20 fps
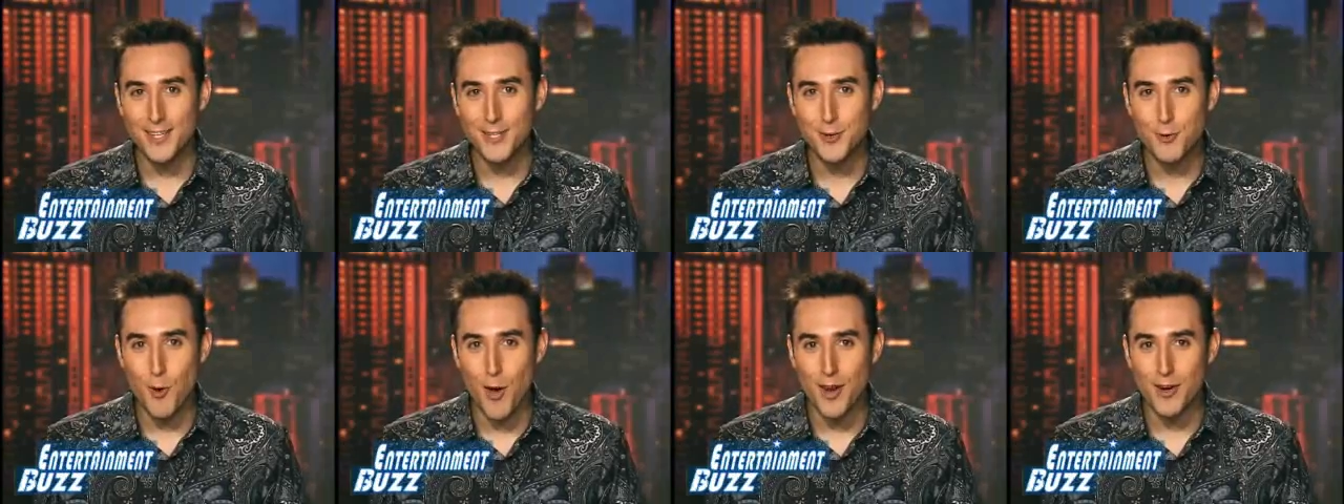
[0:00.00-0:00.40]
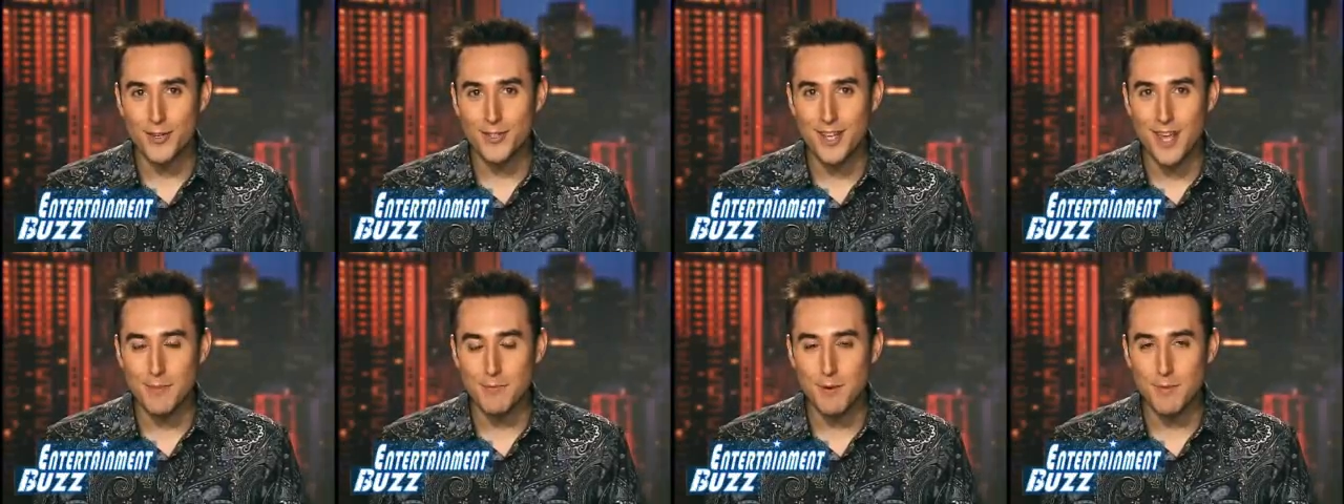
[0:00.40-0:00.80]
is your
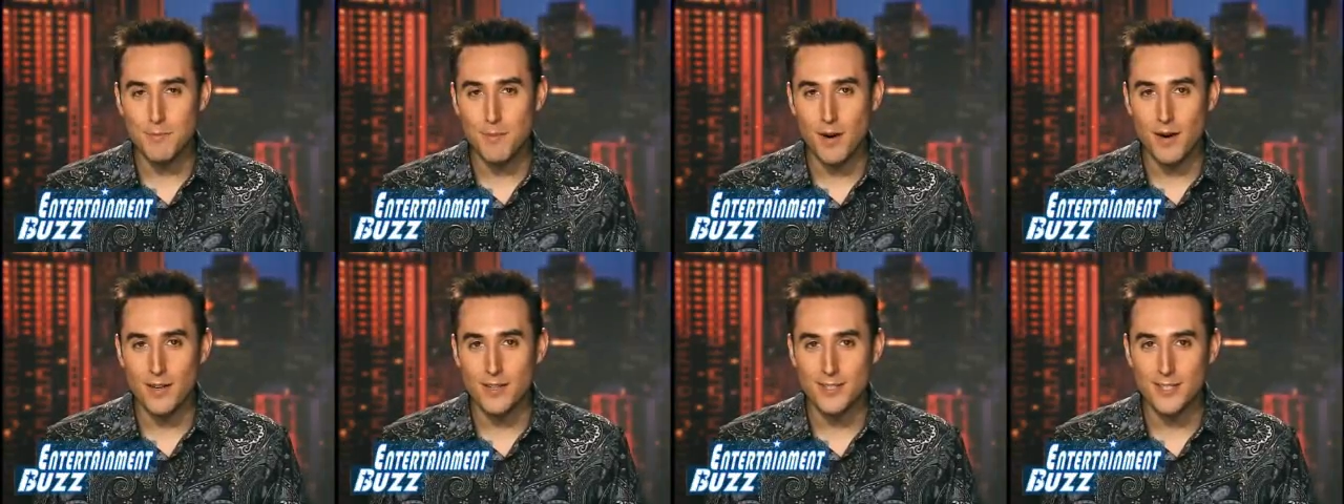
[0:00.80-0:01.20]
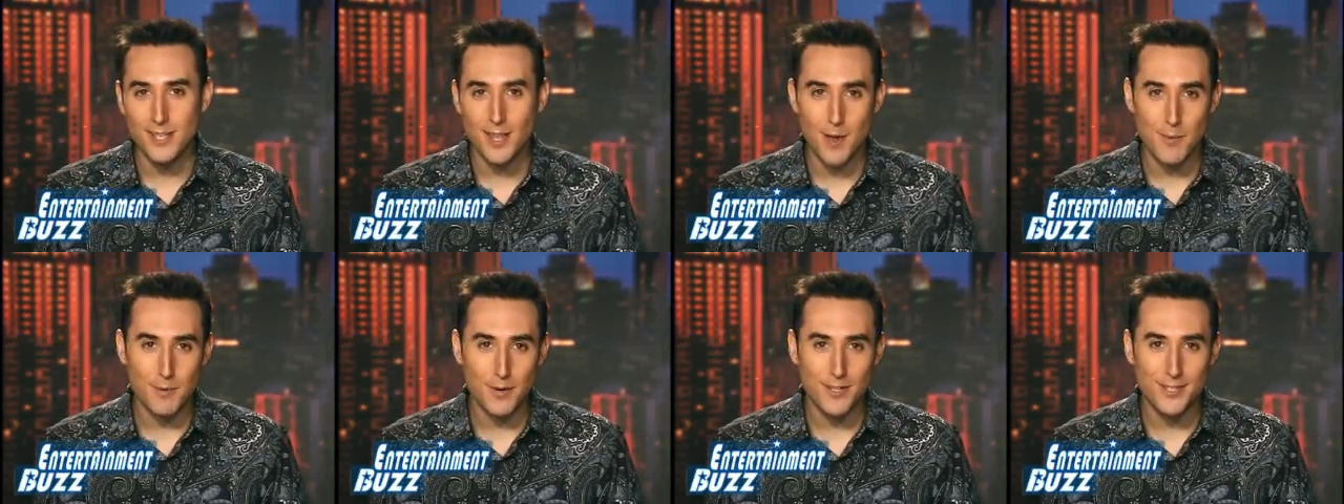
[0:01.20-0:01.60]
entertainment buzz
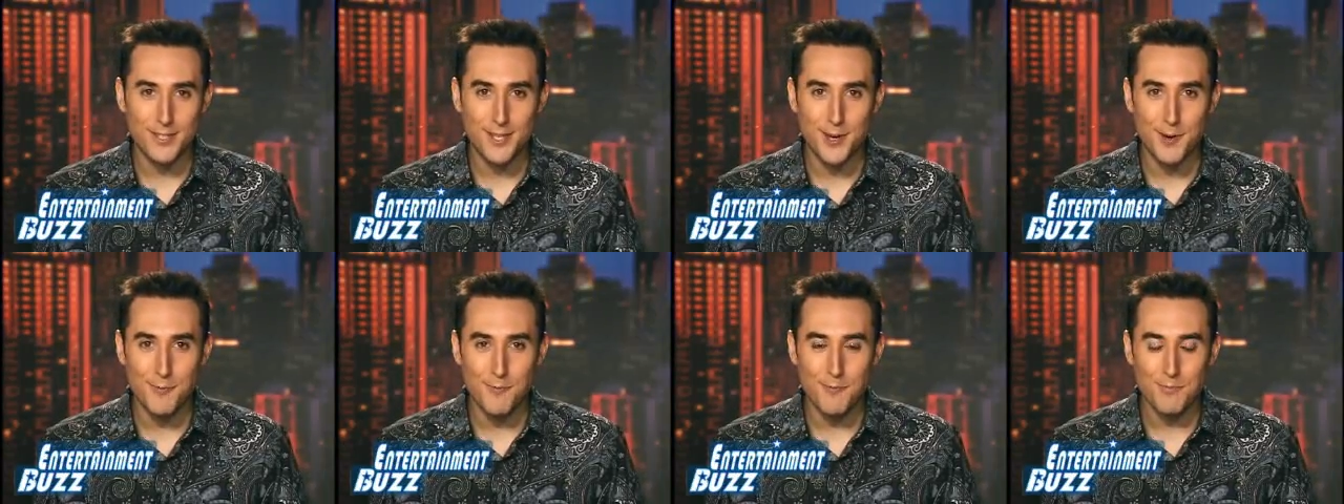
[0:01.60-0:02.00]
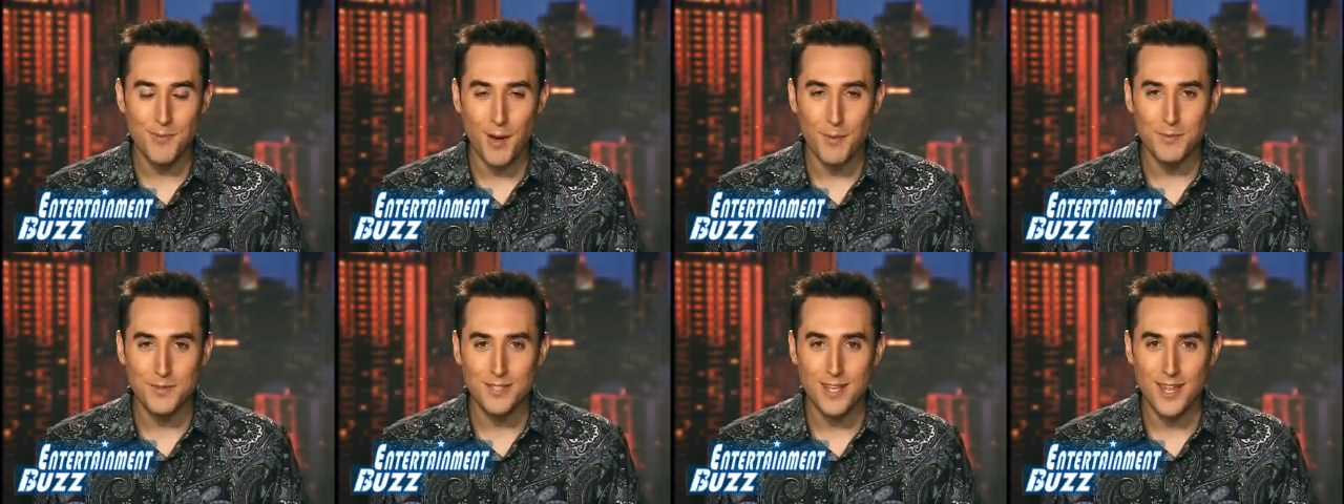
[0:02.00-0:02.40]
celebrity scoop.
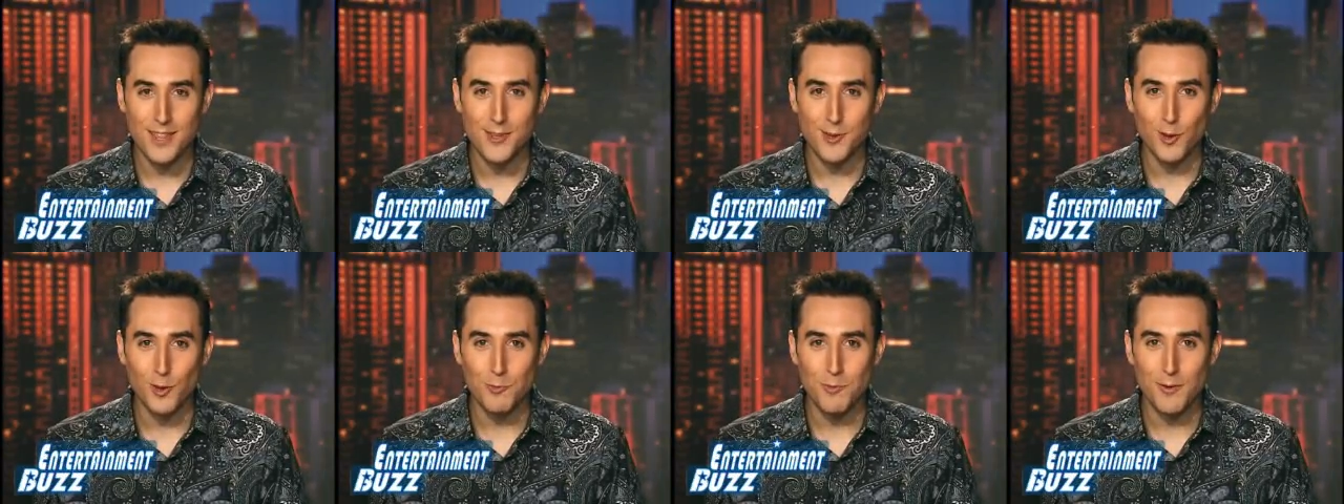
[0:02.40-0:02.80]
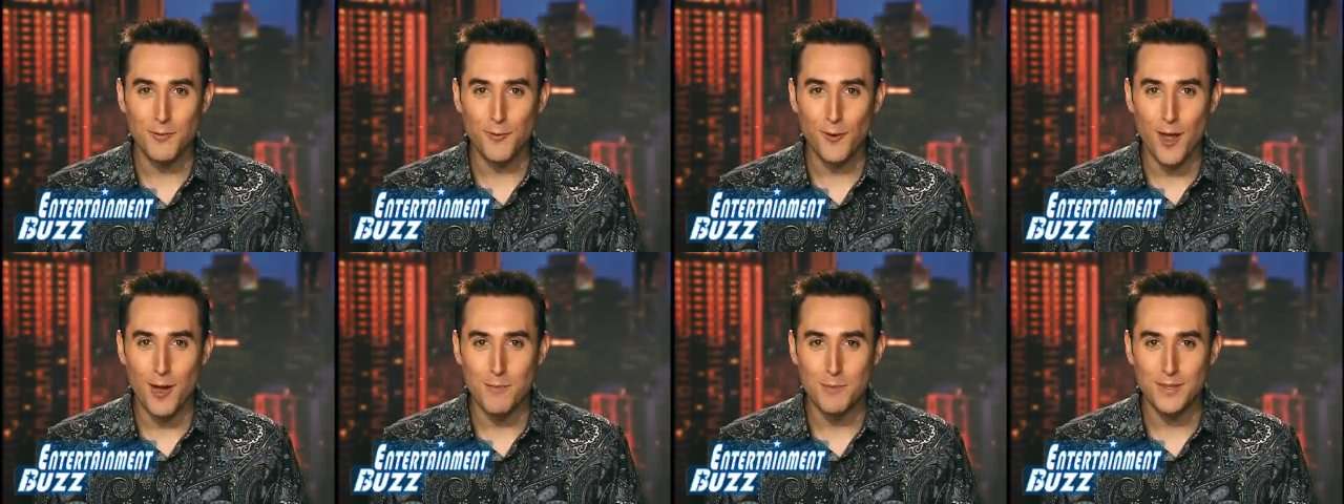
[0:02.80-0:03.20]
I'm Seth
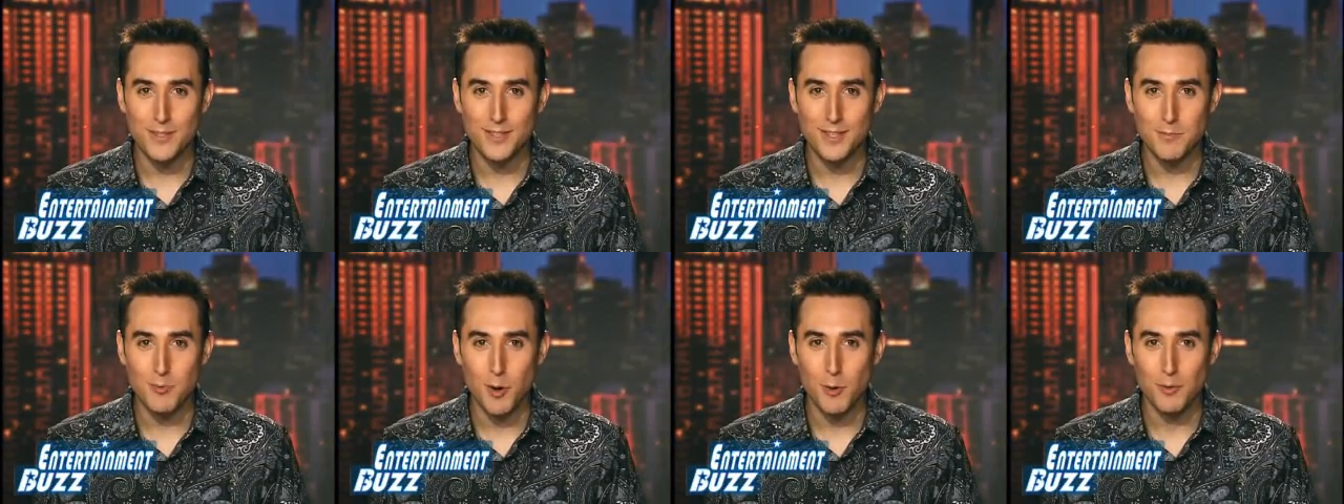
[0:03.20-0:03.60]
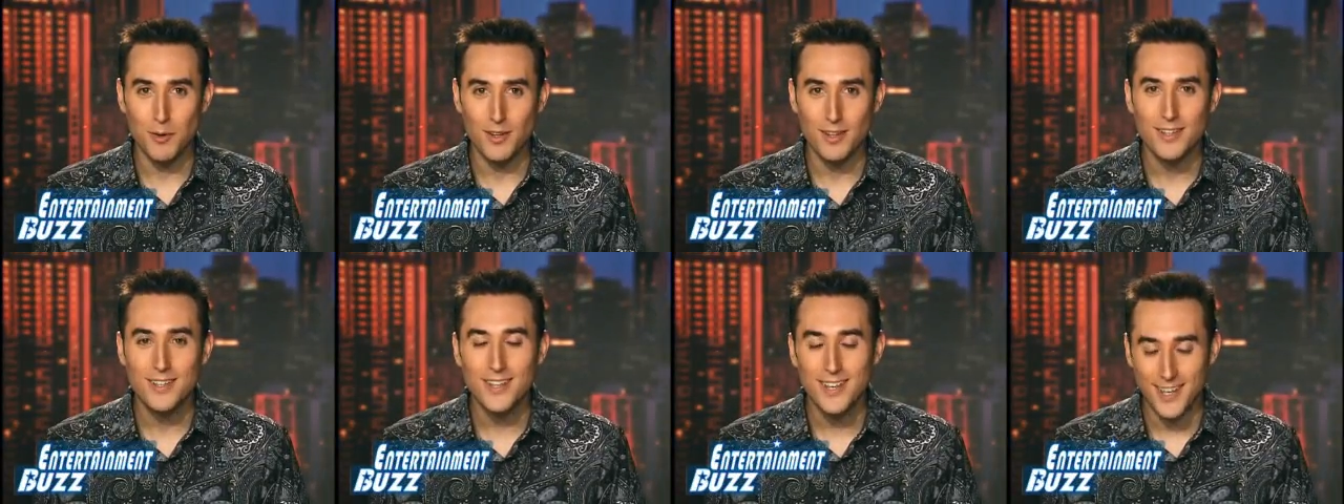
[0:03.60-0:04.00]
Goldman for NBC
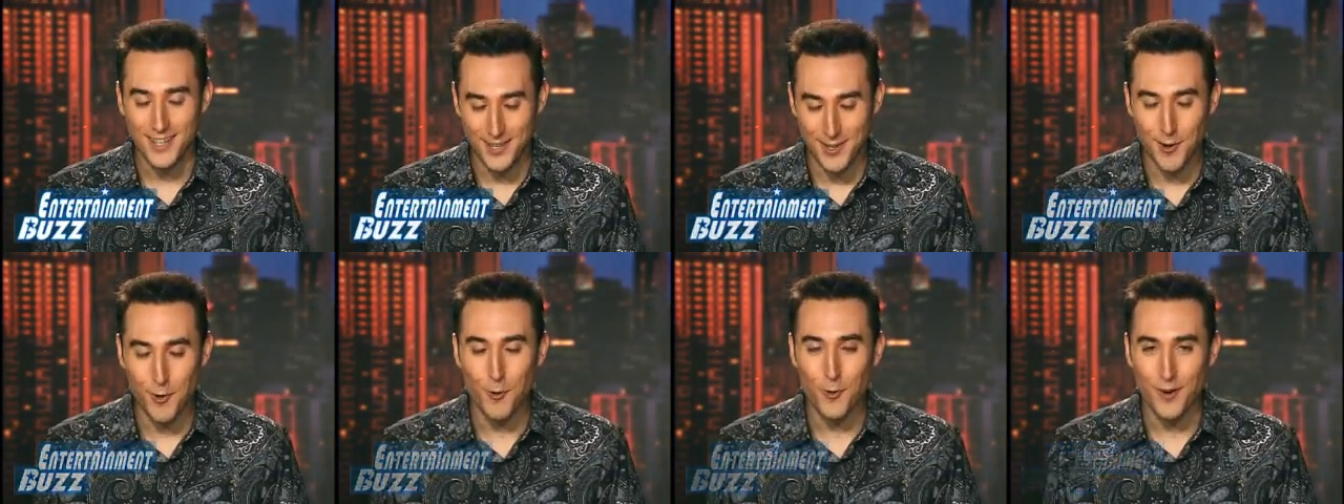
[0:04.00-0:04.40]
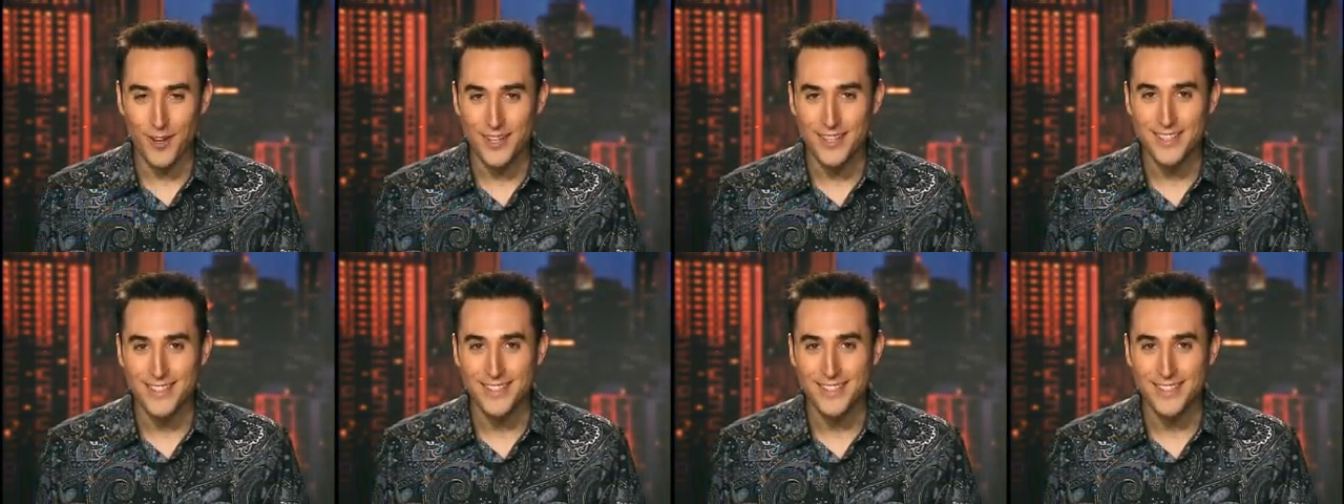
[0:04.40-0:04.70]
Mobile in New York.